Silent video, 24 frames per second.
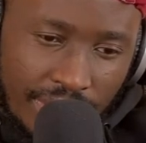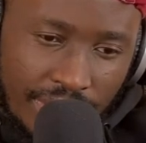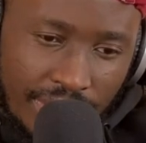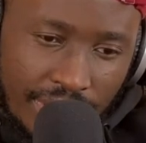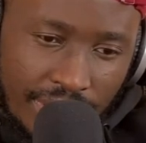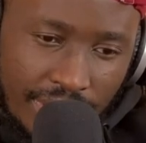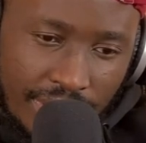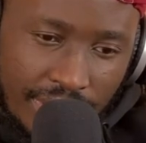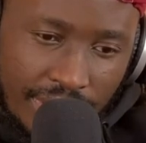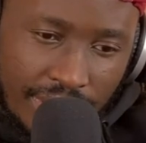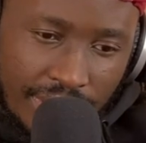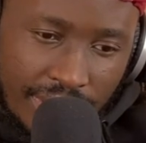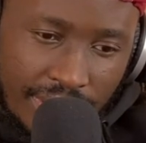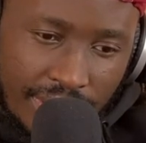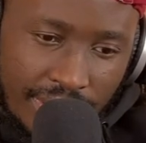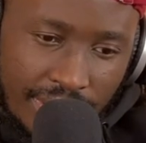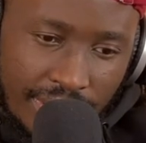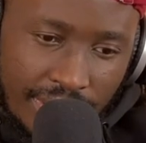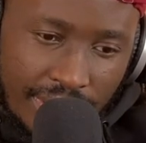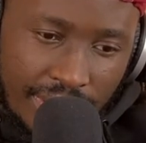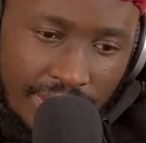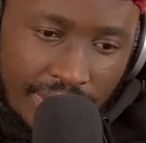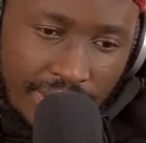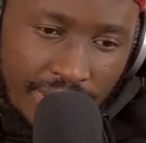
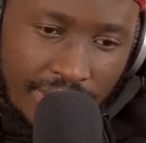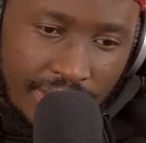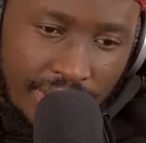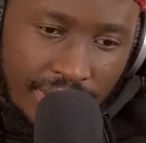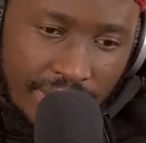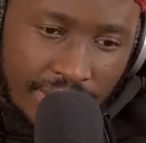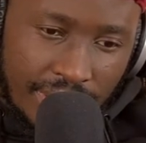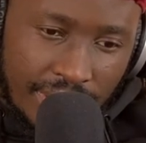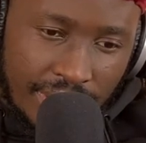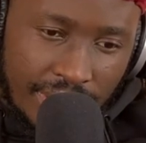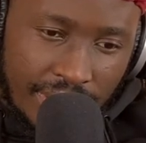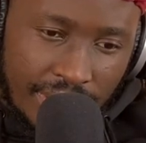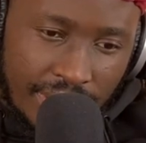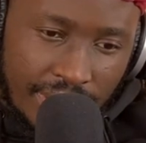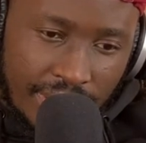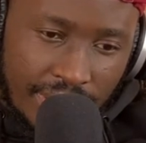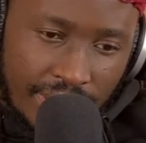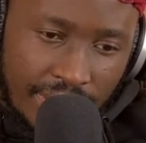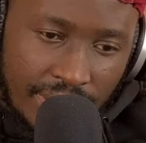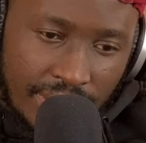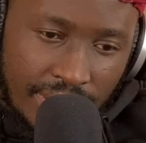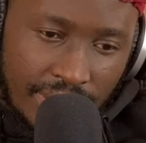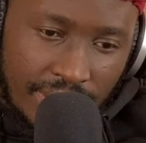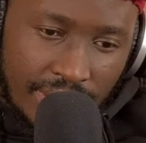
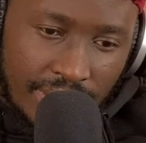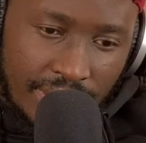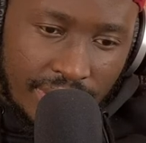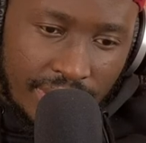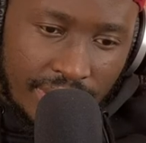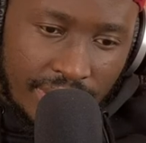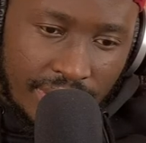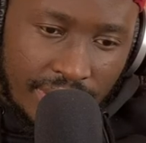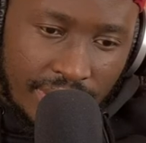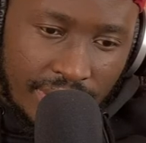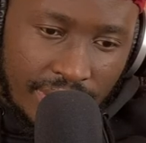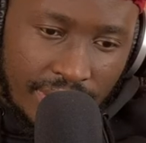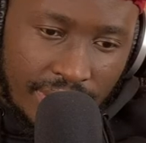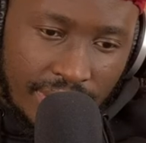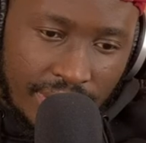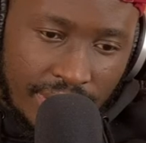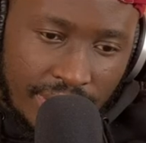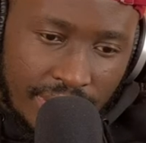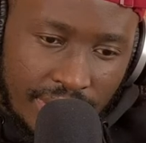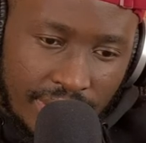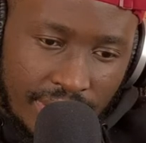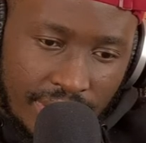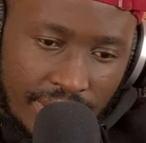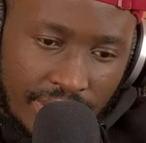
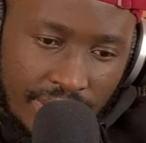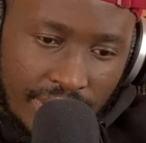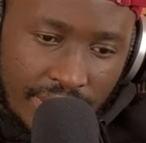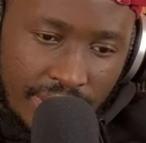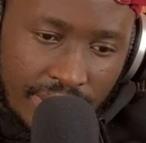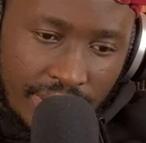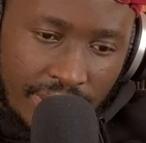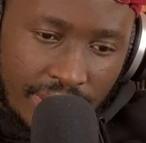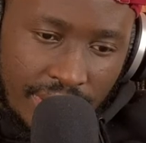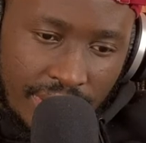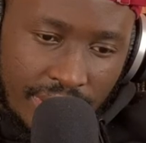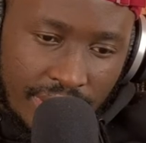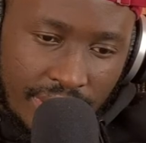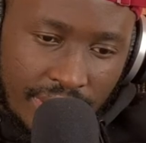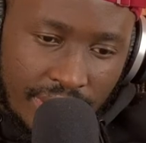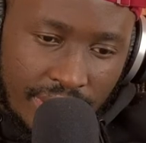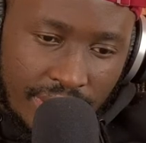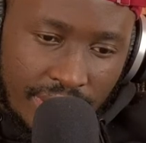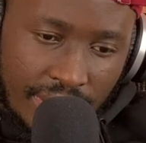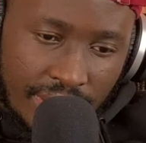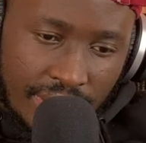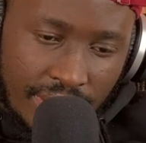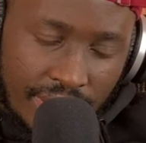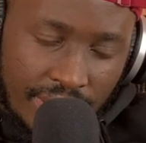
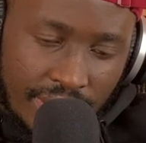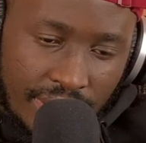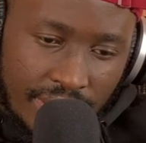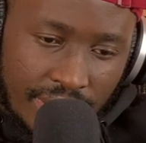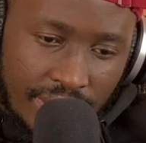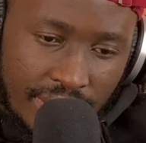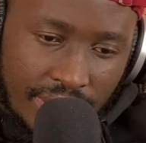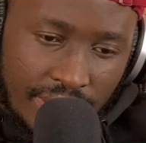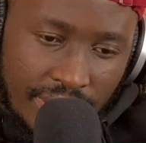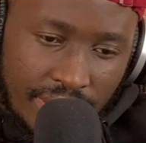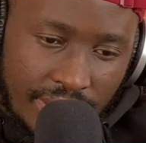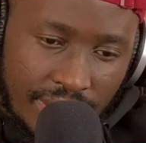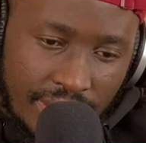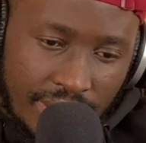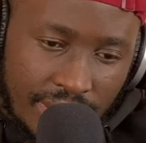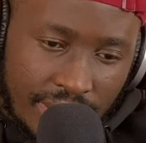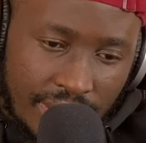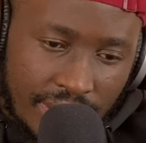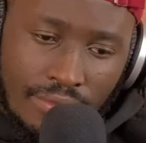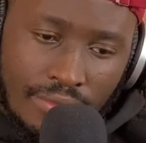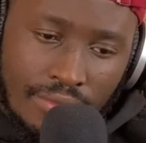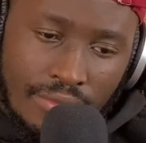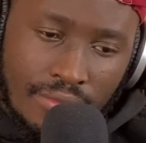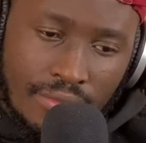
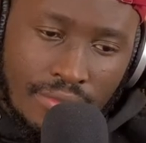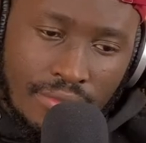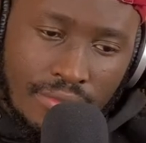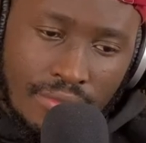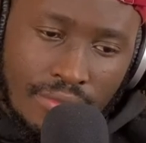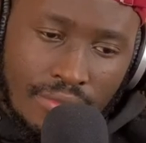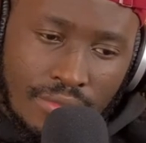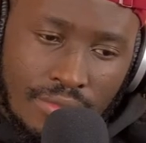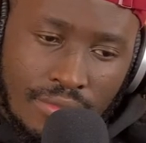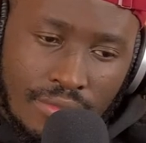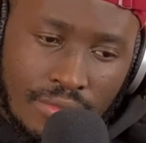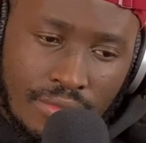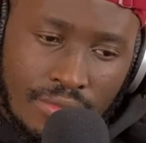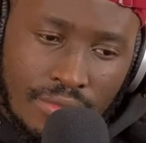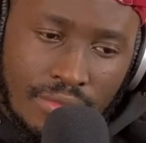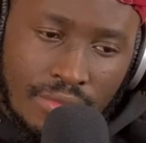(silence)